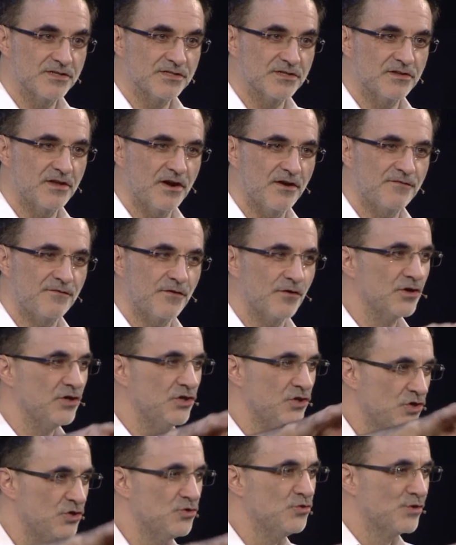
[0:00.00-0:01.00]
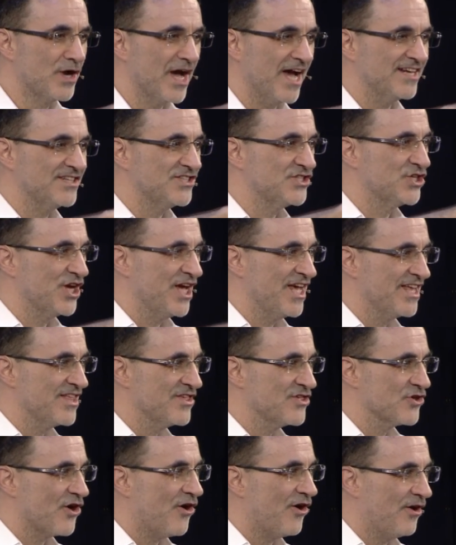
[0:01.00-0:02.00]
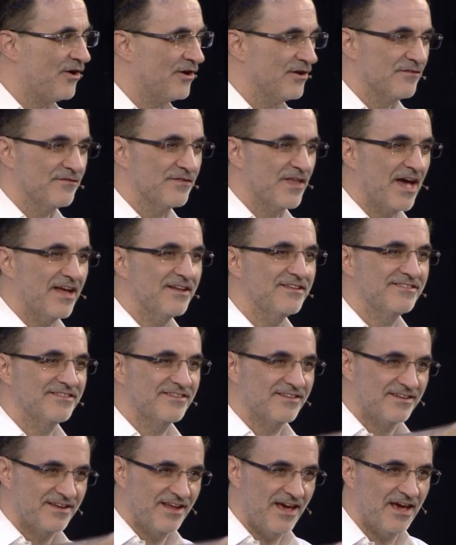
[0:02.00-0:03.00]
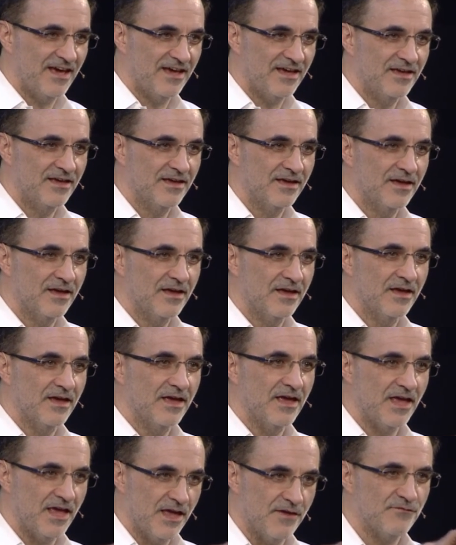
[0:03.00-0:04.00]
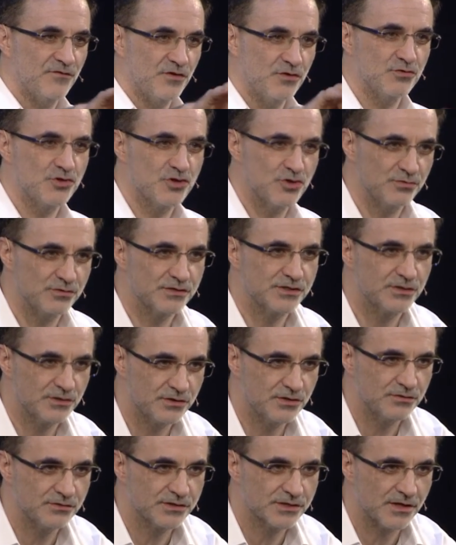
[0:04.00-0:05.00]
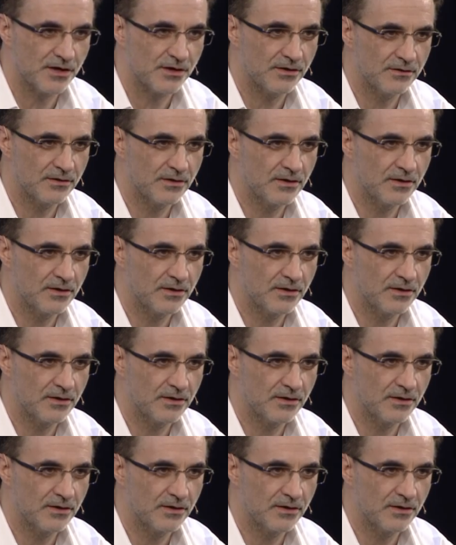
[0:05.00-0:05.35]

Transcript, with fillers: So therefore, you can change all of that today if you choose to do so.